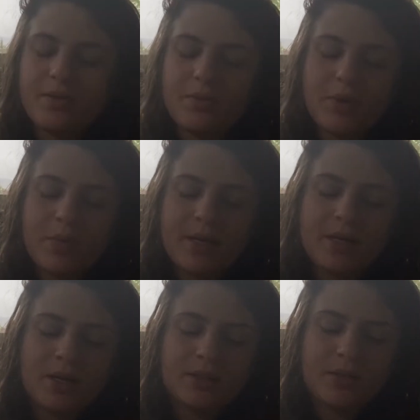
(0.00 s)
We went
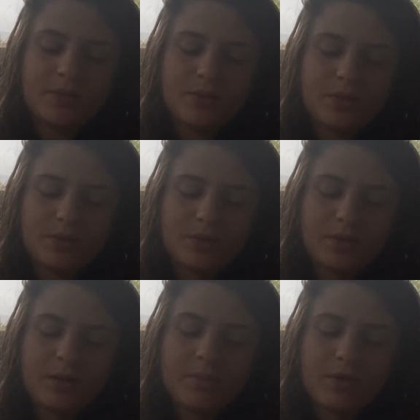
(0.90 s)
also to
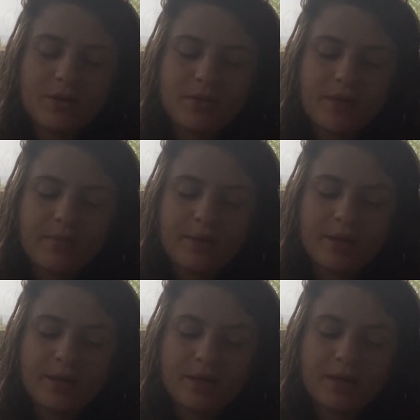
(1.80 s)
Hermit Thrush
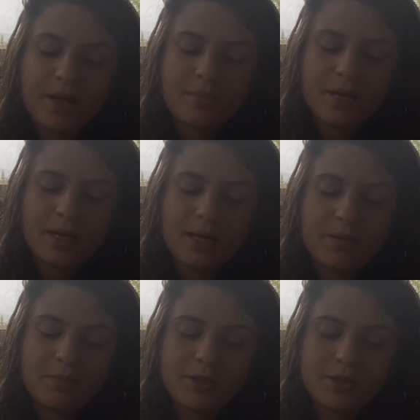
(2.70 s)
Fiber Company
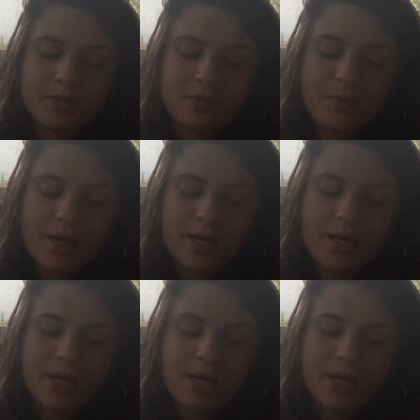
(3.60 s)
in Bristol, Vermont,